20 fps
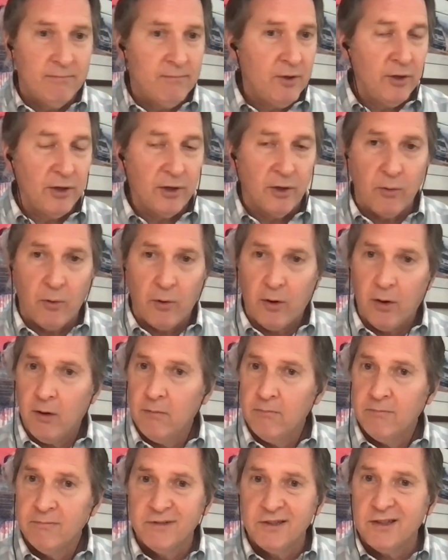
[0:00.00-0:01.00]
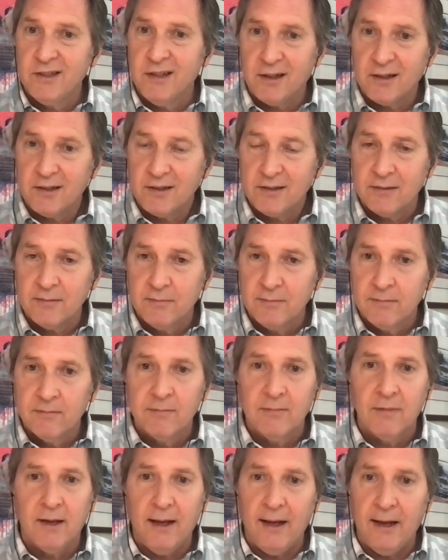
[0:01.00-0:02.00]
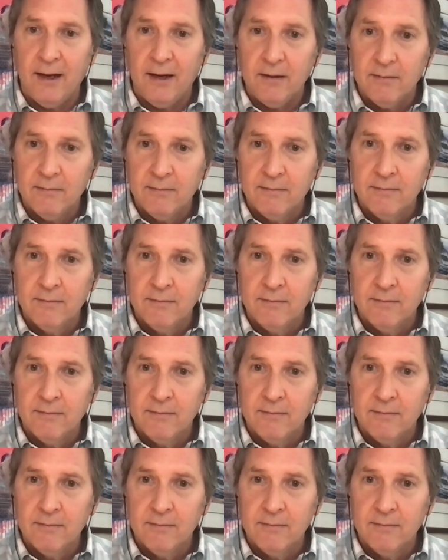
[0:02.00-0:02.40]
you can order six, eight,